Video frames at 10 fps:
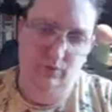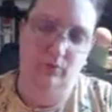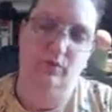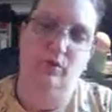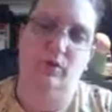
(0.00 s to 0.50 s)

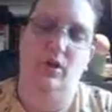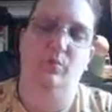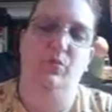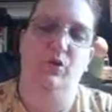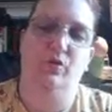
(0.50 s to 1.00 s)
No,
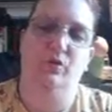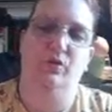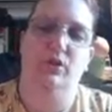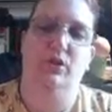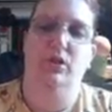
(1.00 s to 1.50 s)
not burnt.
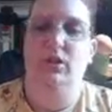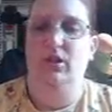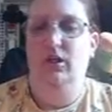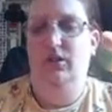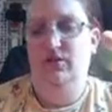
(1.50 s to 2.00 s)

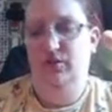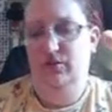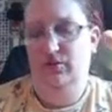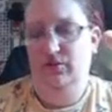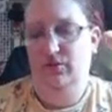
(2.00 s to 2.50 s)

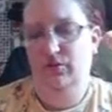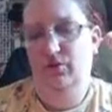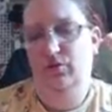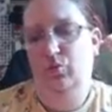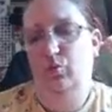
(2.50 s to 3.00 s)
It's
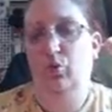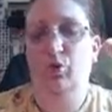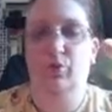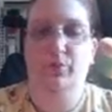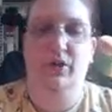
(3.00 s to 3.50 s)

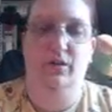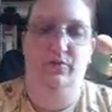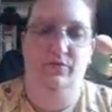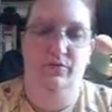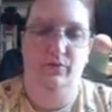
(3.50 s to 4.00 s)
warm buff.
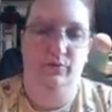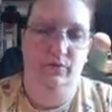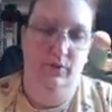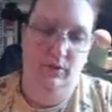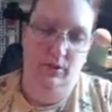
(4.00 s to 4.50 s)

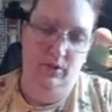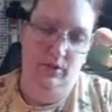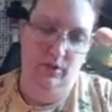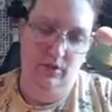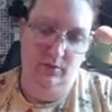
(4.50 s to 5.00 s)

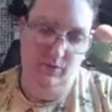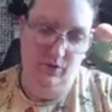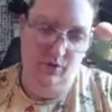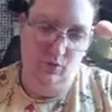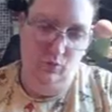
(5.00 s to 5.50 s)
I'm
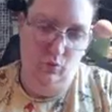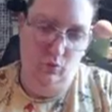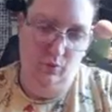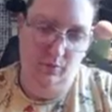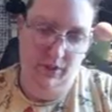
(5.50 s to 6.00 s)
using
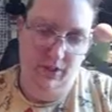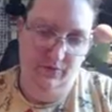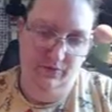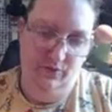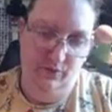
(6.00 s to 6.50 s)
warm buff
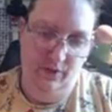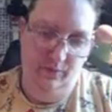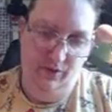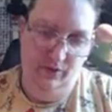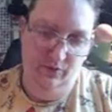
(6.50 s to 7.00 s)
is what I'm
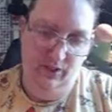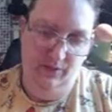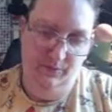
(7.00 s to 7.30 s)
using.